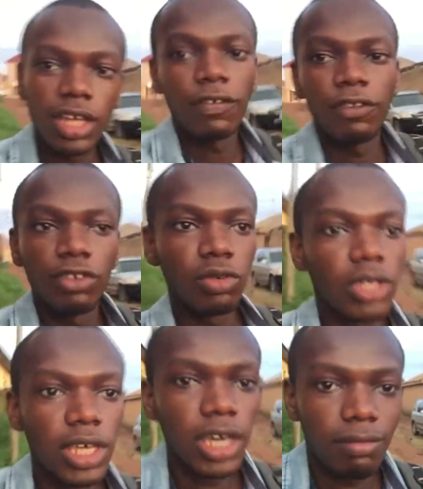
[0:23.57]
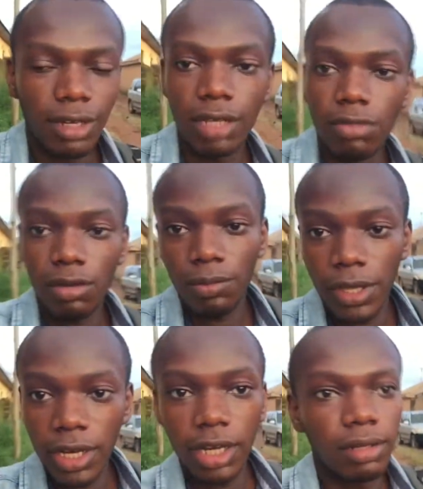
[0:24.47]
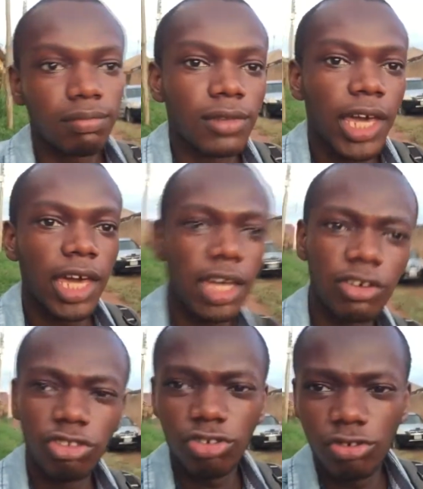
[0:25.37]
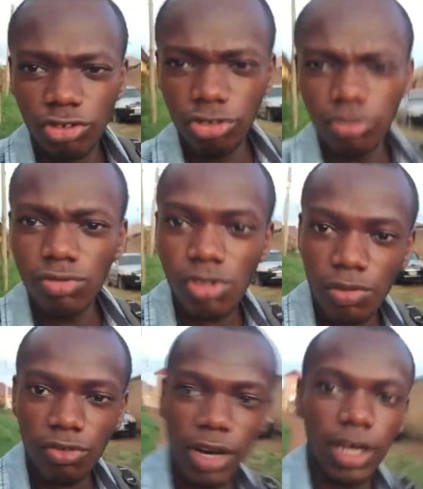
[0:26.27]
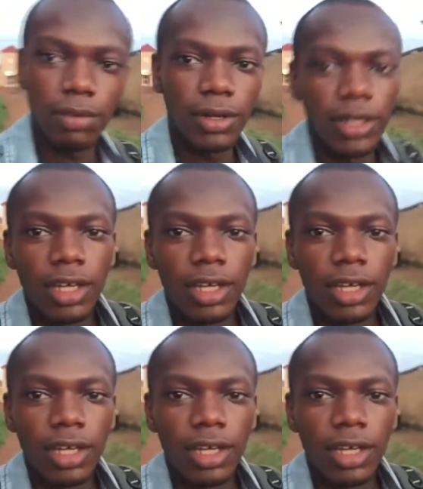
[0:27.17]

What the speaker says: If you're new here, my name is Awom Kenneth and you should subscribe.